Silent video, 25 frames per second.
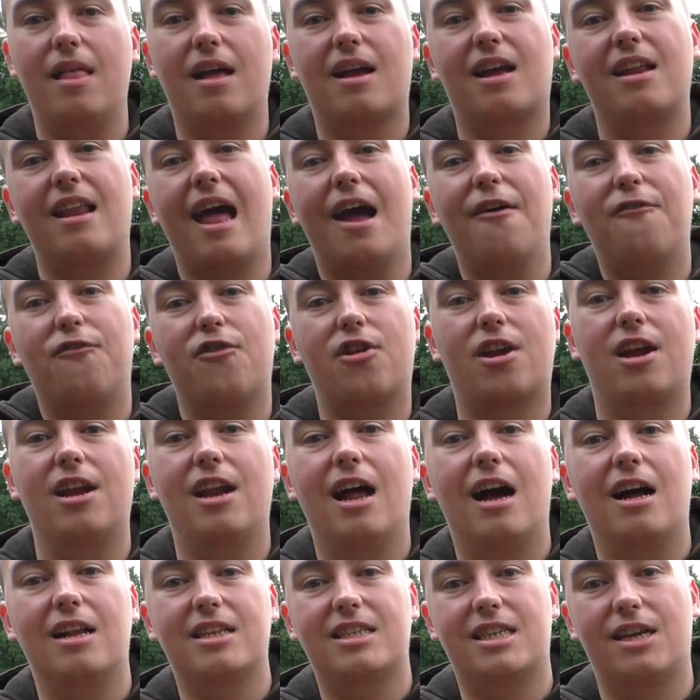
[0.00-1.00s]
like an African
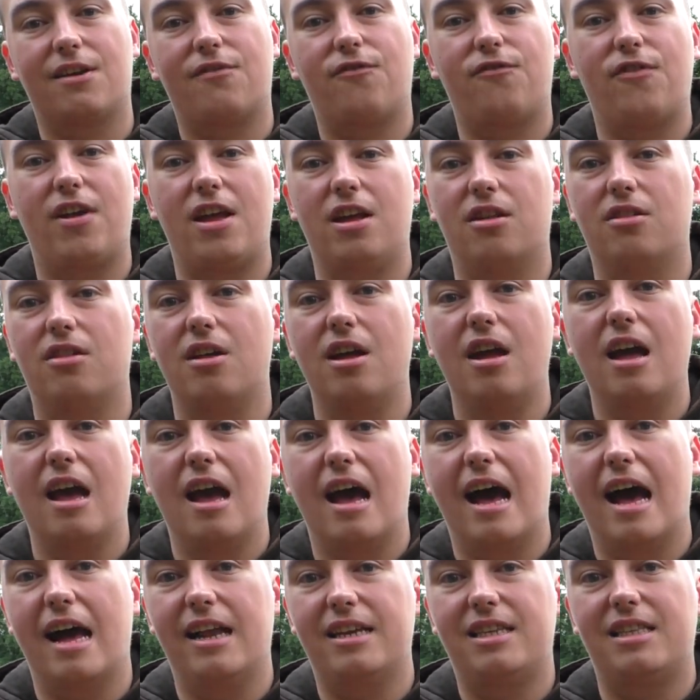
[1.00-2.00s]
Arctic feel
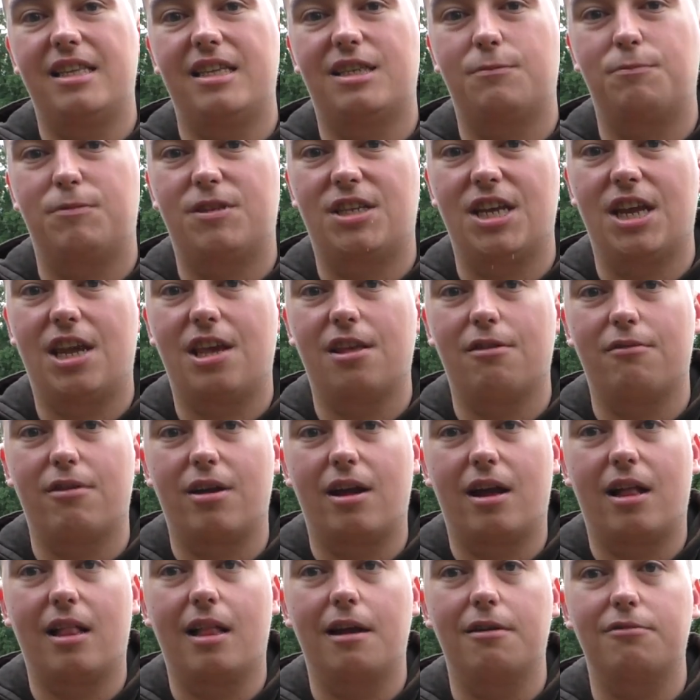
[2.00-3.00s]
uh, to this particular
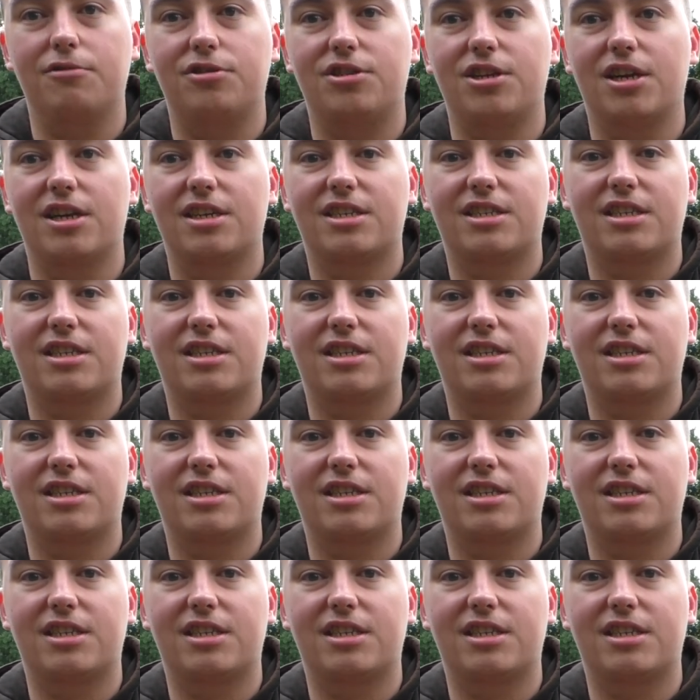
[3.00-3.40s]
enclosure.